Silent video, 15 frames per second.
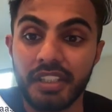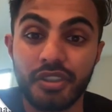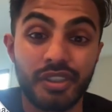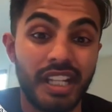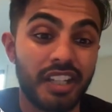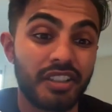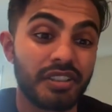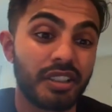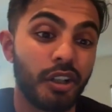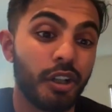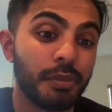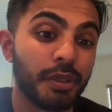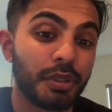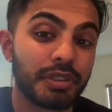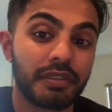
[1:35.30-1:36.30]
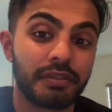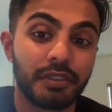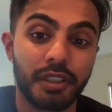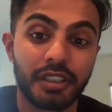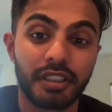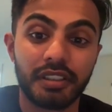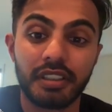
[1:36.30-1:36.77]
is actually all built in
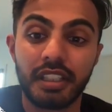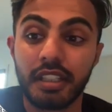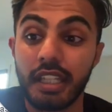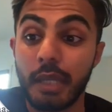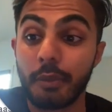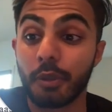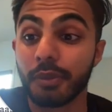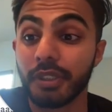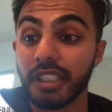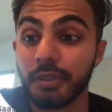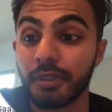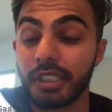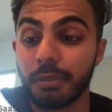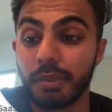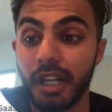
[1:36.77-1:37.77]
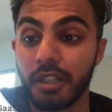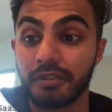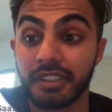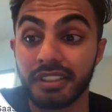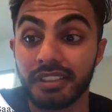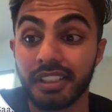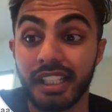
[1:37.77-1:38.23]
Flutter, and we're really, really proud
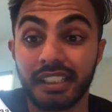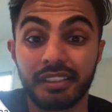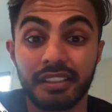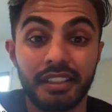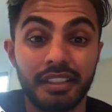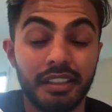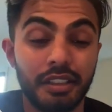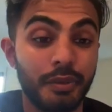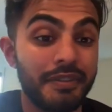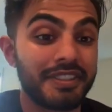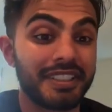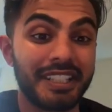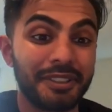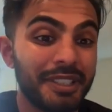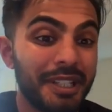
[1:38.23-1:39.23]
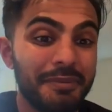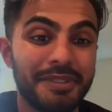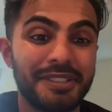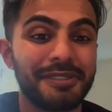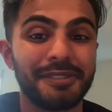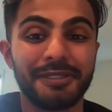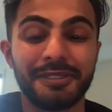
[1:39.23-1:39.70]
of it. Like we've scaled up
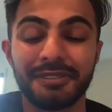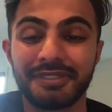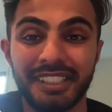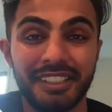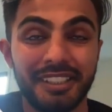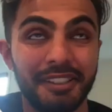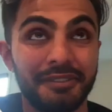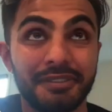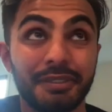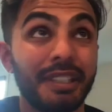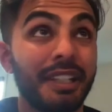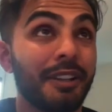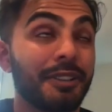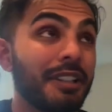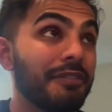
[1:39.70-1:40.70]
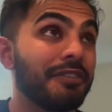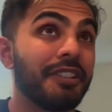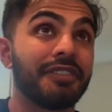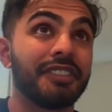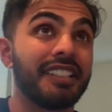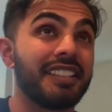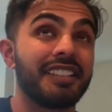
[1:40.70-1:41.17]
to you know
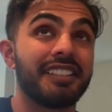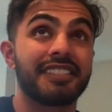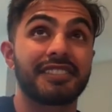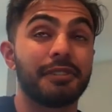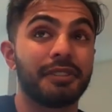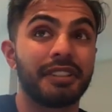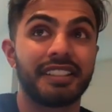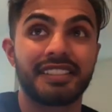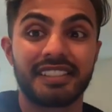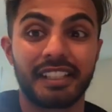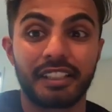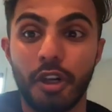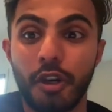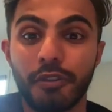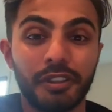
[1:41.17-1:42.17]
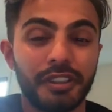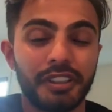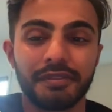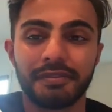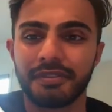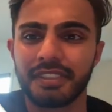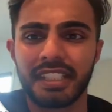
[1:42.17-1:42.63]
350 students, like
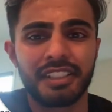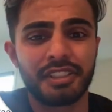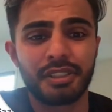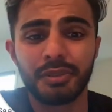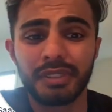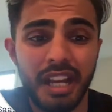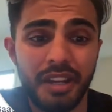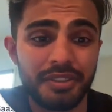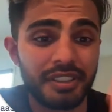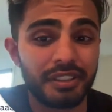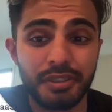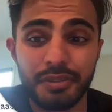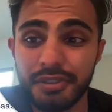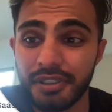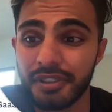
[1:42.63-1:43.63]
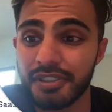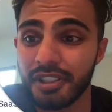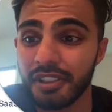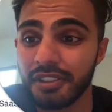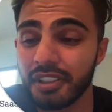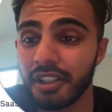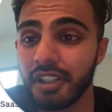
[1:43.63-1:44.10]
over 2,000 users
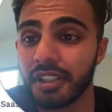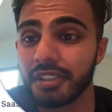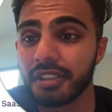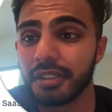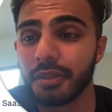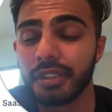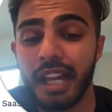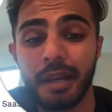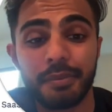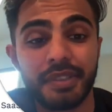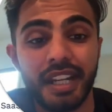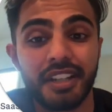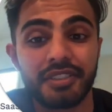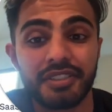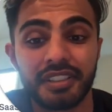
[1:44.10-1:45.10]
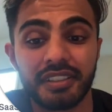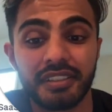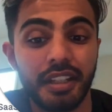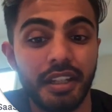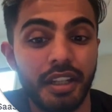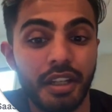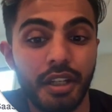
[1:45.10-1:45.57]
on on the Lab Dash,
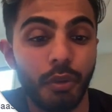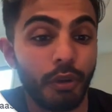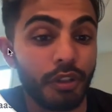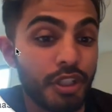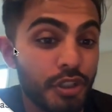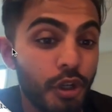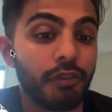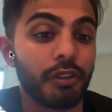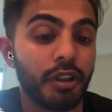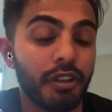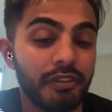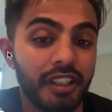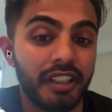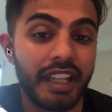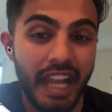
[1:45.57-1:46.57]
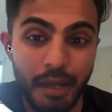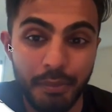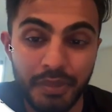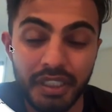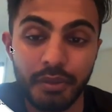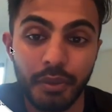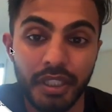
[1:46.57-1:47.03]
and we're just overall very
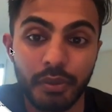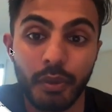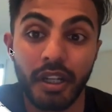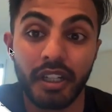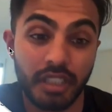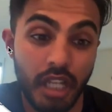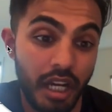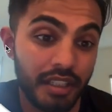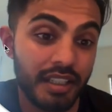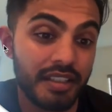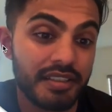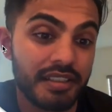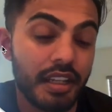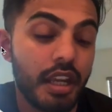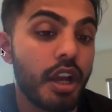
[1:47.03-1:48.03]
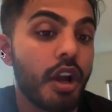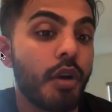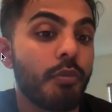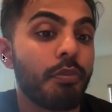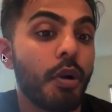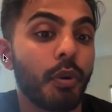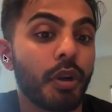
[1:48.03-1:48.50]
happy with where it got us.
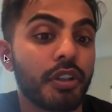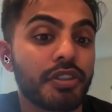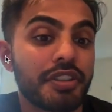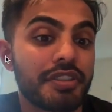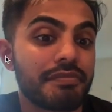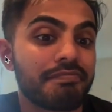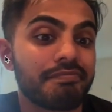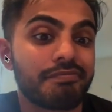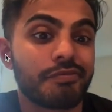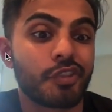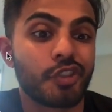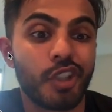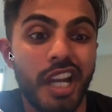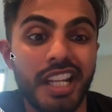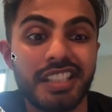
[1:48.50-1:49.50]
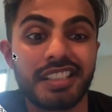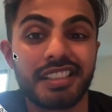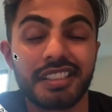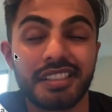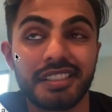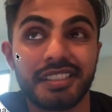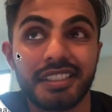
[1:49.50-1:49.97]
But we're just trying to